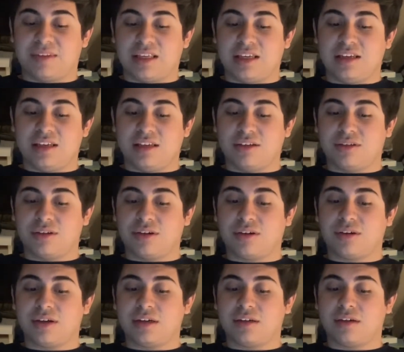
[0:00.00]
He killed
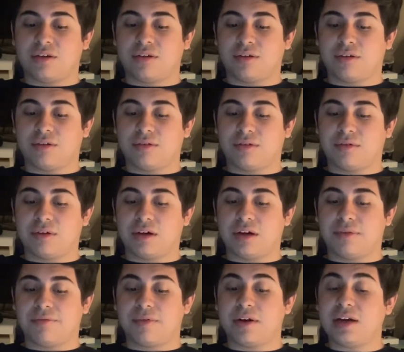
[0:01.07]
her and her
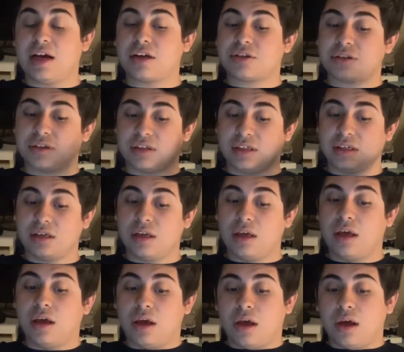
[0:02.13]
friend, actually.
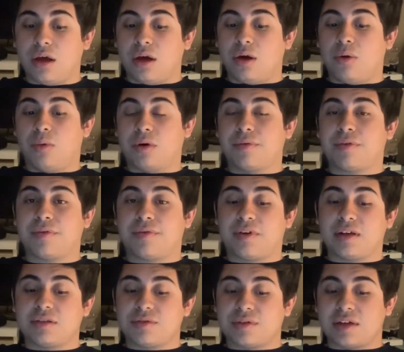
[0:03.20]
One of her
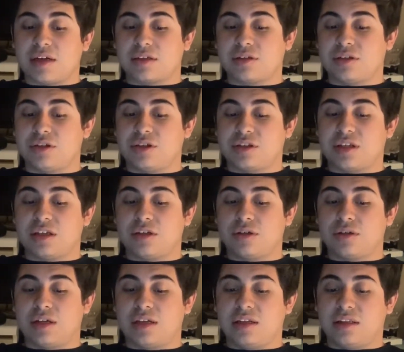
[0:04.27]
friends was actually just
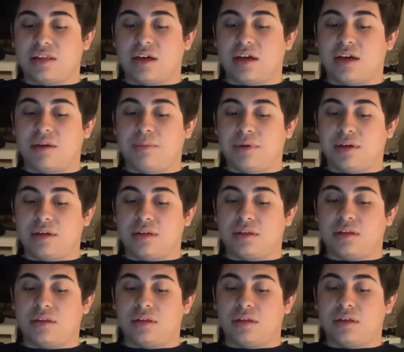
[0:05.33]
injured. They didn't die, but
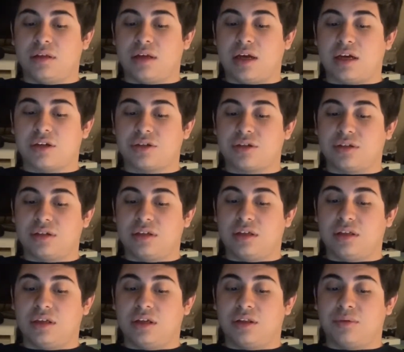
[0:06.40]
actually
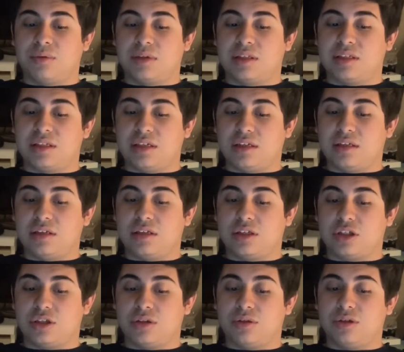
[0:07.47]
the other ones did.
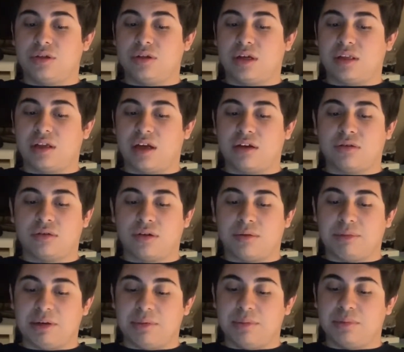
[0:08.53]
So I don't know how
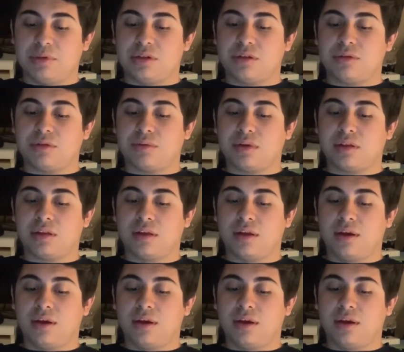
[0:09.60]
many people she was with,